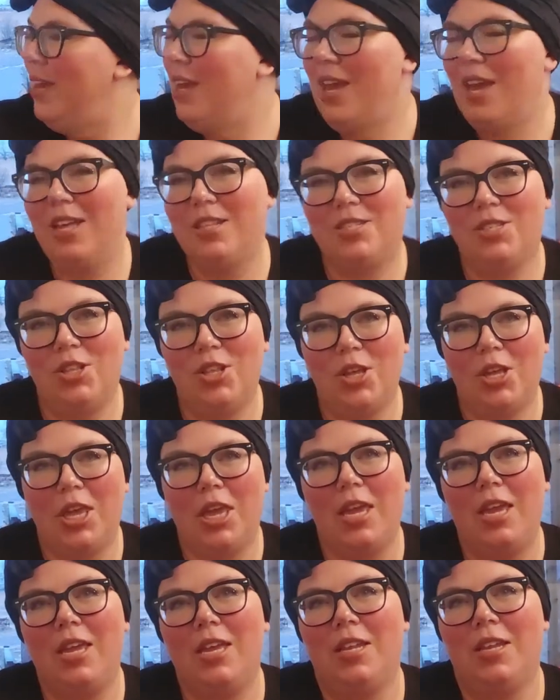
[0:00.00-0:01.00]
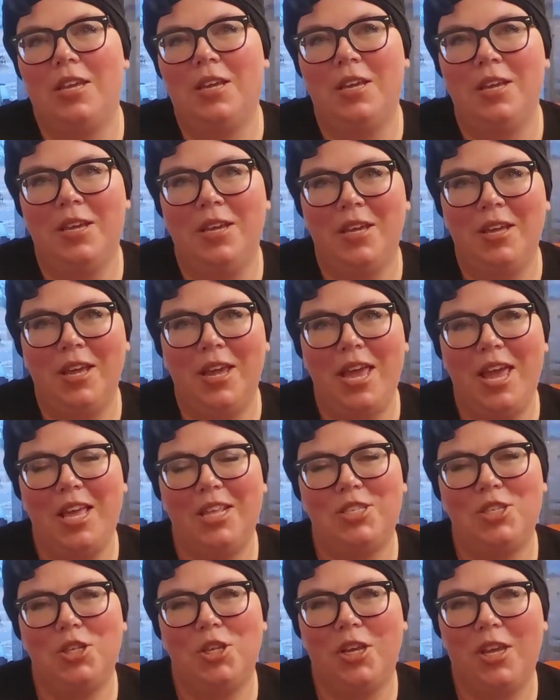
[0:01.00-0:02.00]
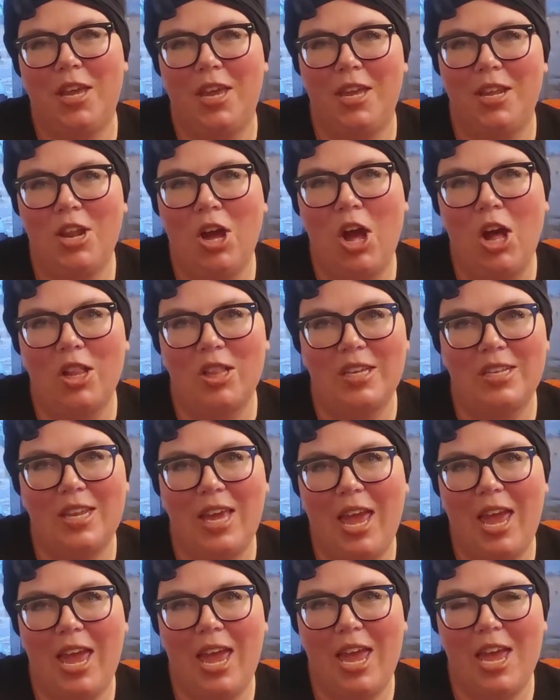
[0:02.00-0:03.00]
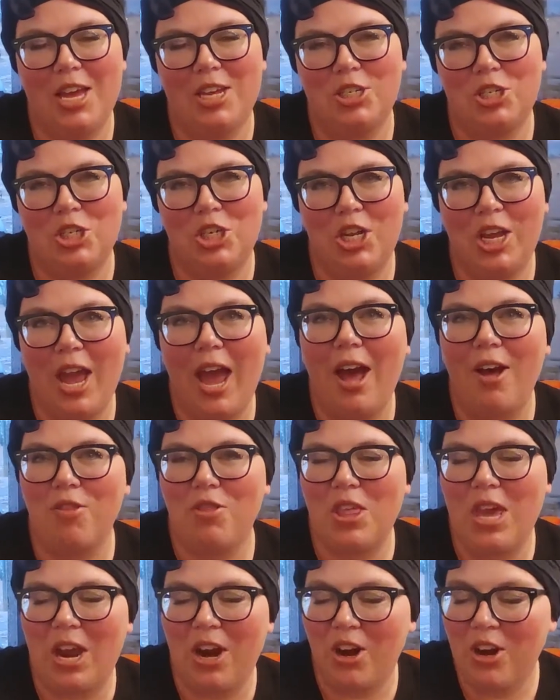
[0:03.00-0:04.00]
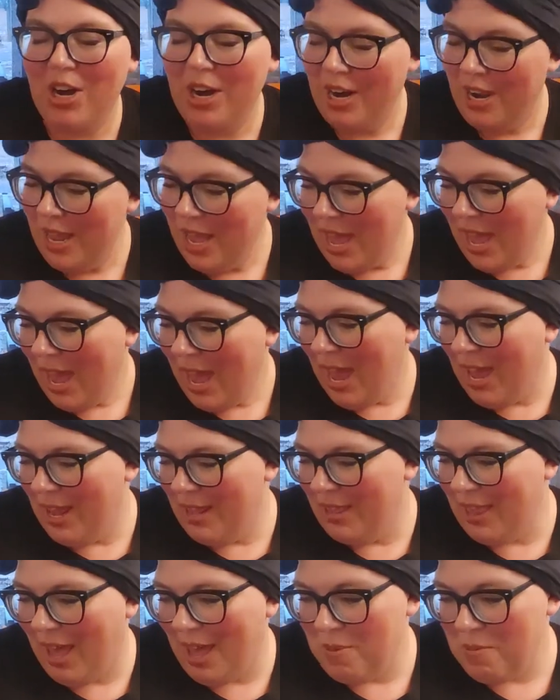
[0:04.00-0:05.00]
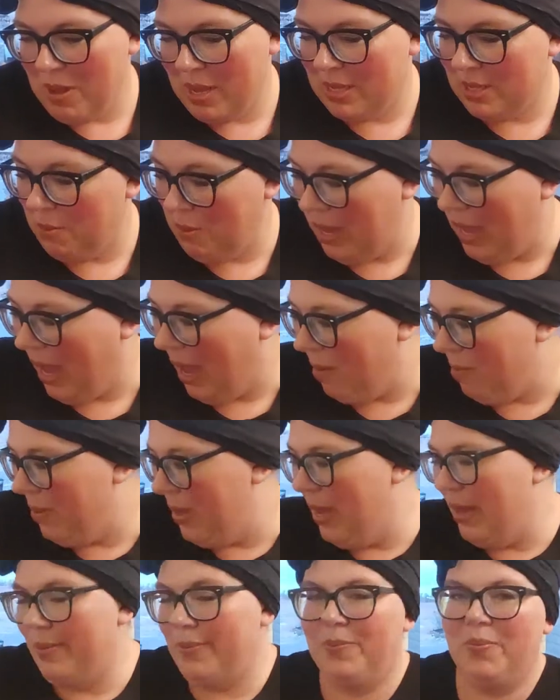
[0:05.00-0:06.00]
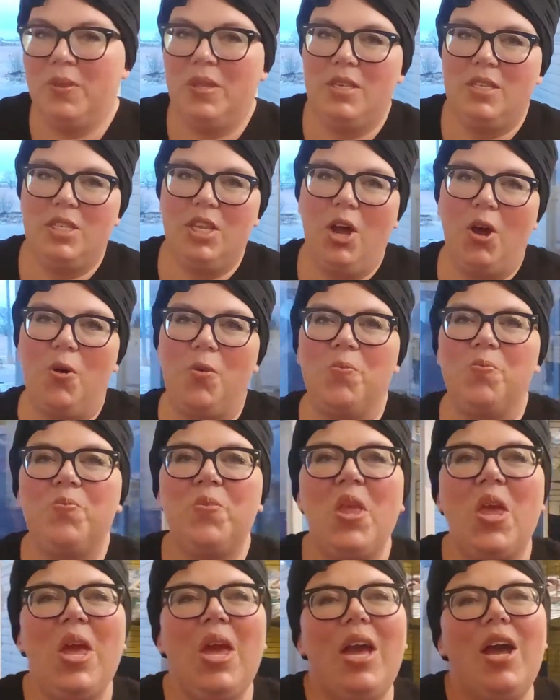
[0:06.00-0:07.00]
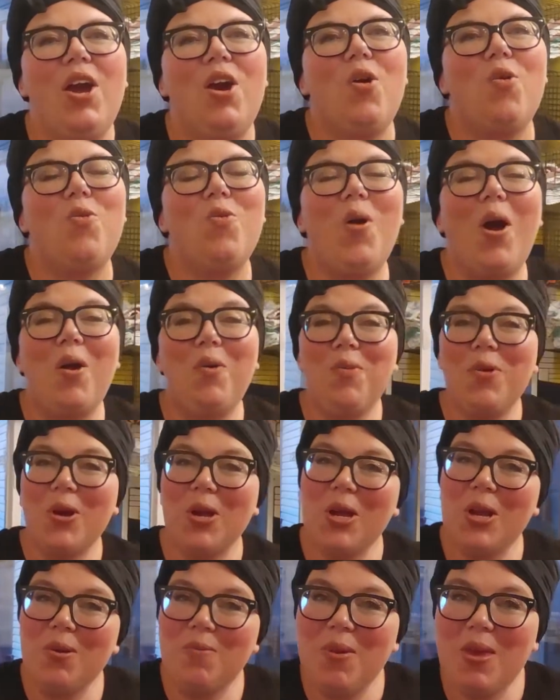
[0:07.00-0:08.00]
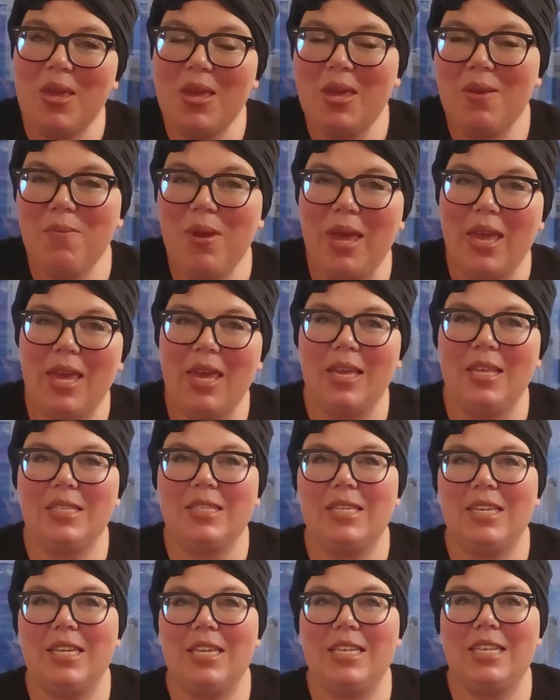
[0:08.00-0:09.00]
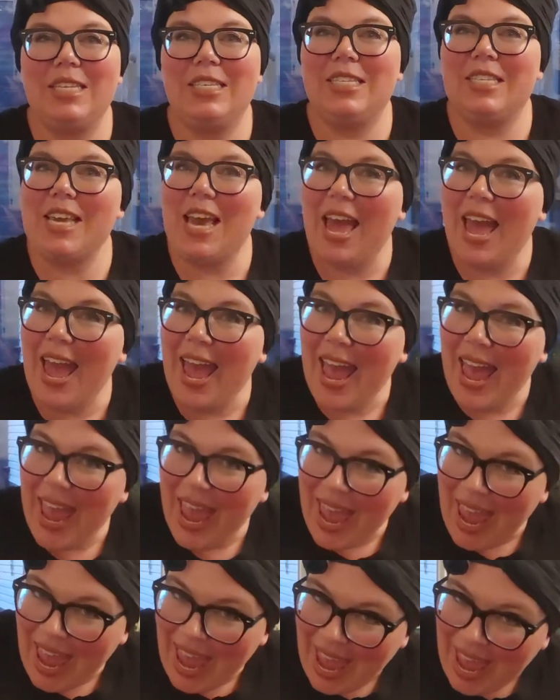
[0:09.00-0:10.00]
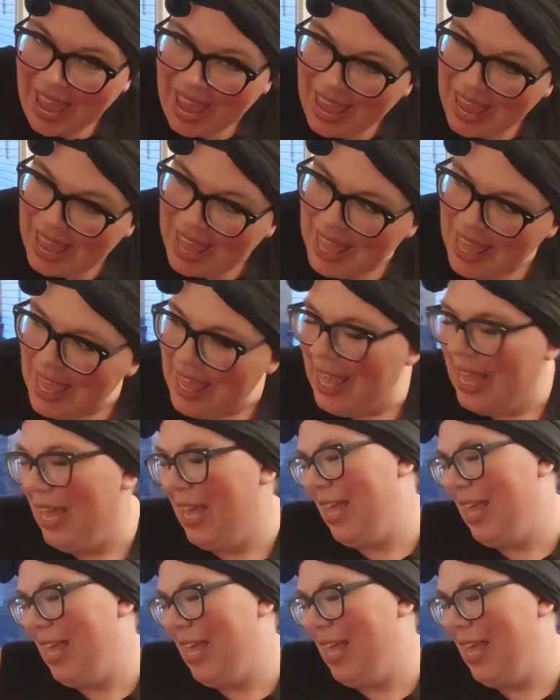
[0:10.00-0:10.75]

it's looking it's looking holiday-ish out there and that makes me happy. So, what we're going to be making today